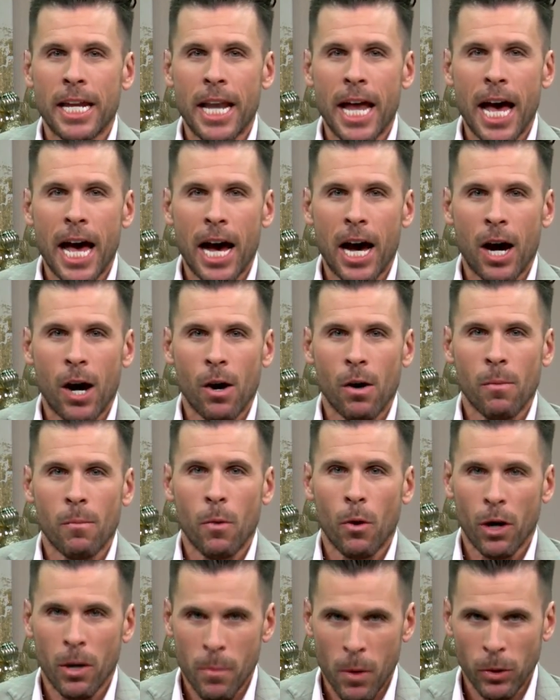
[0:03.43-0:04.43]
and
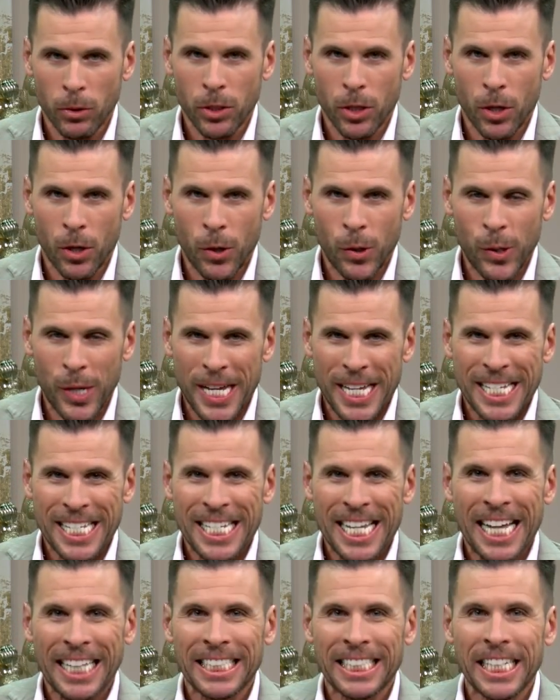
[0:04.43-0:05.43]
now Morimoto
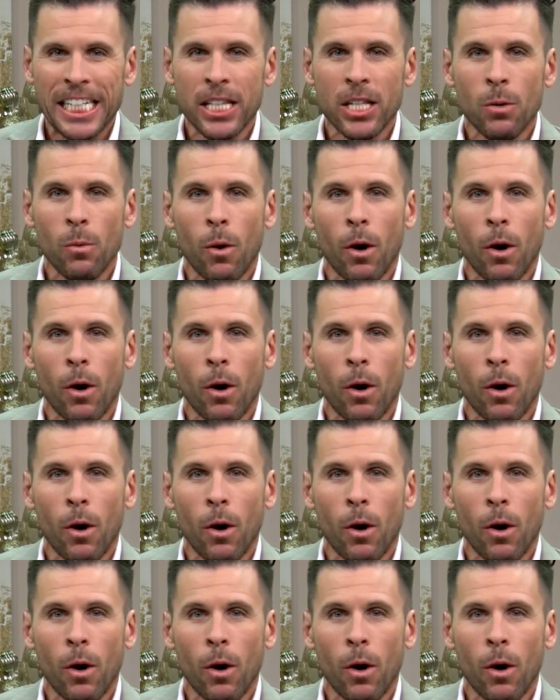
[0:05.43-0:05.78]
is testing